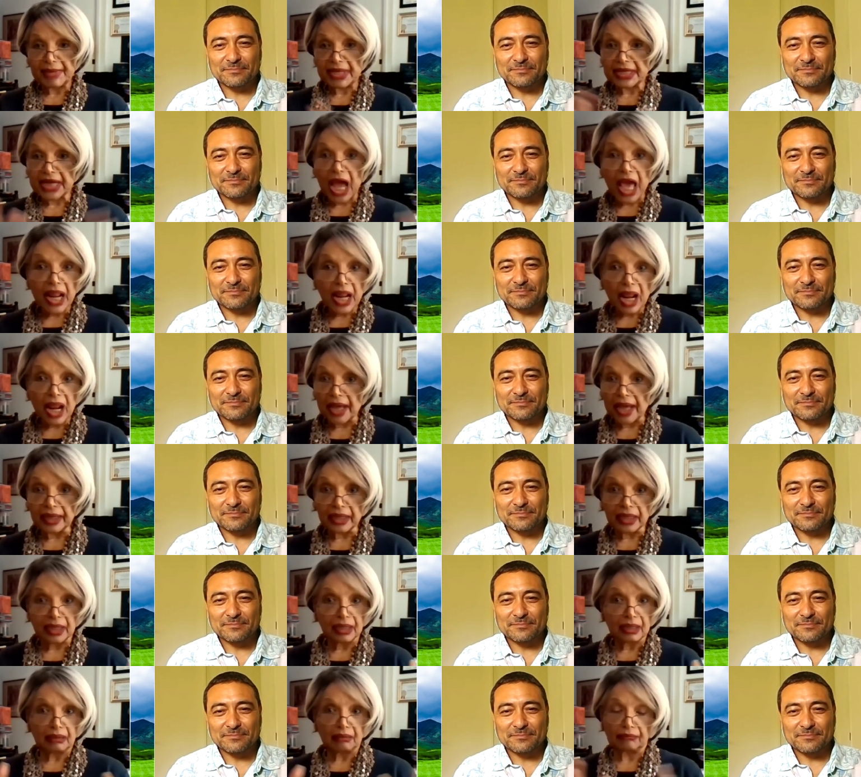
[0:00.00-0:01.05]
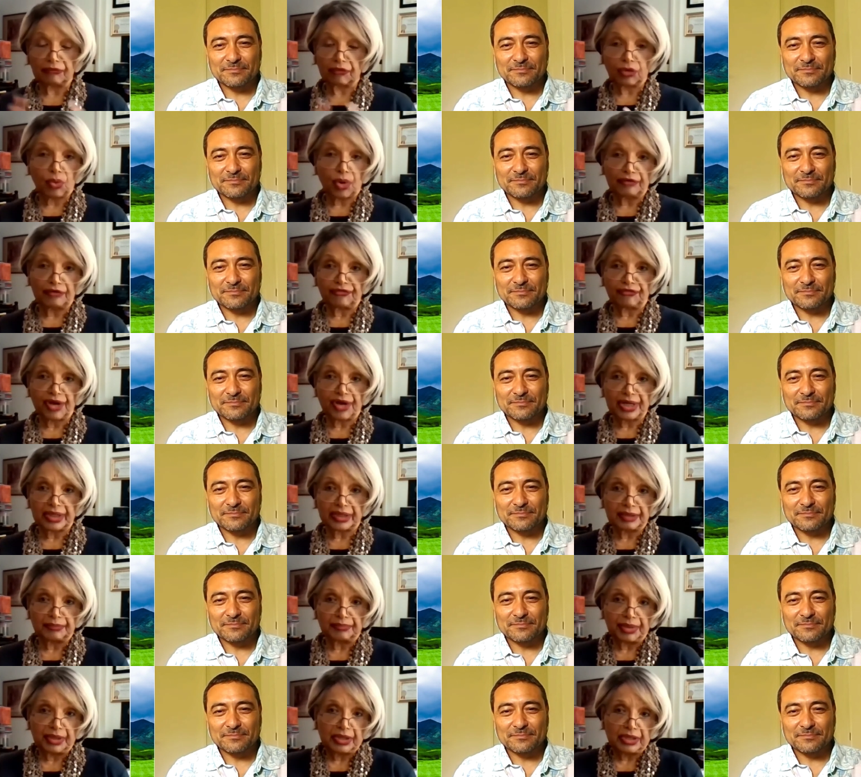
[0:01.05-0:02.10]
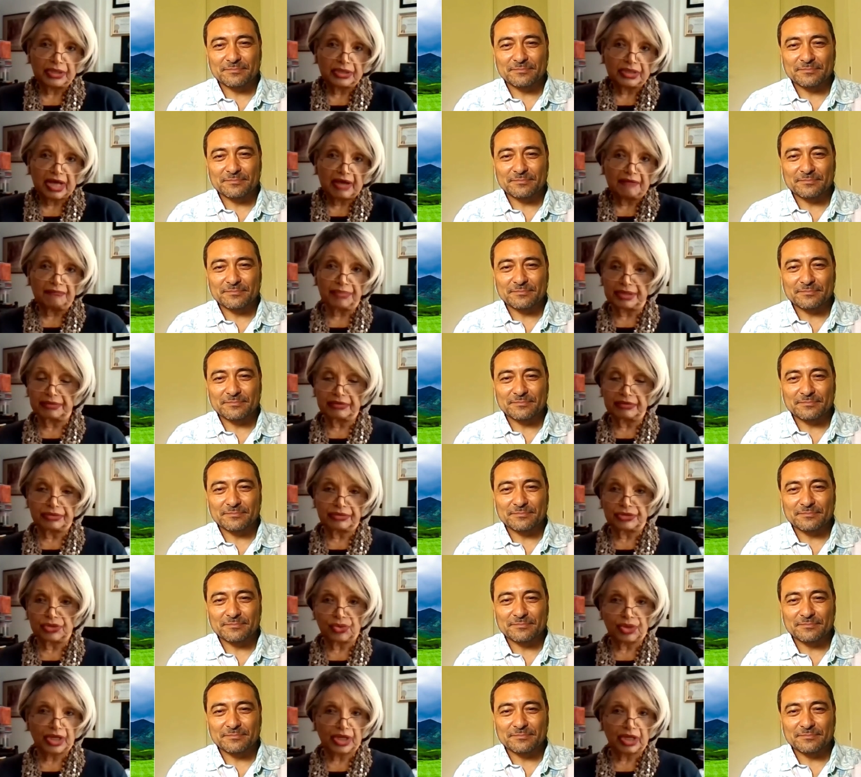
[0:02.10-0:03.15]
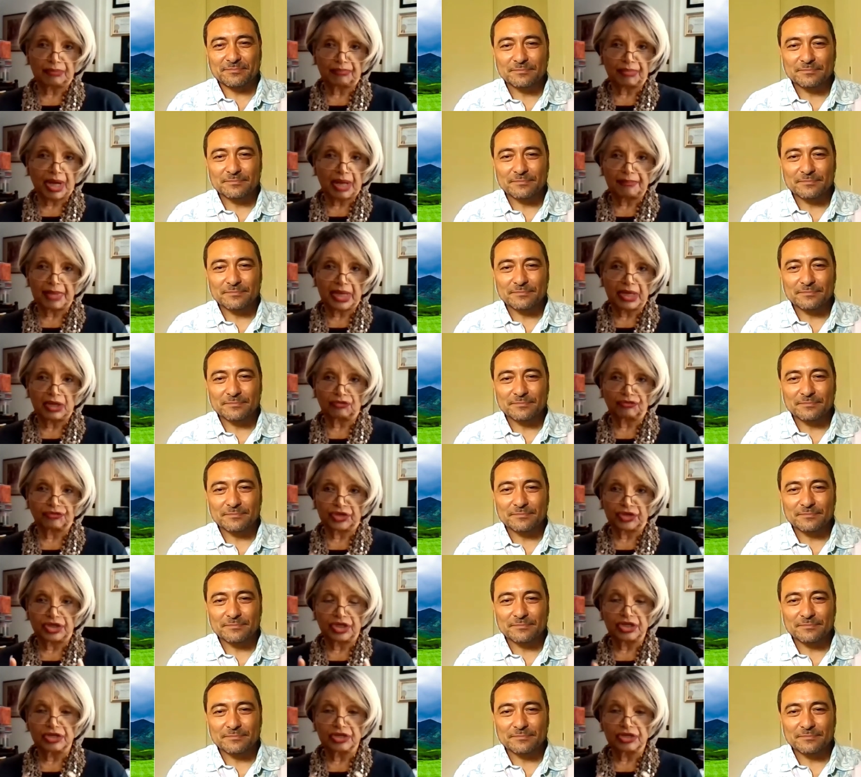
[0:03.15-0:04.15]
Speaker 1: I mean, I like it, quite frankly, because I've been doing it by mail for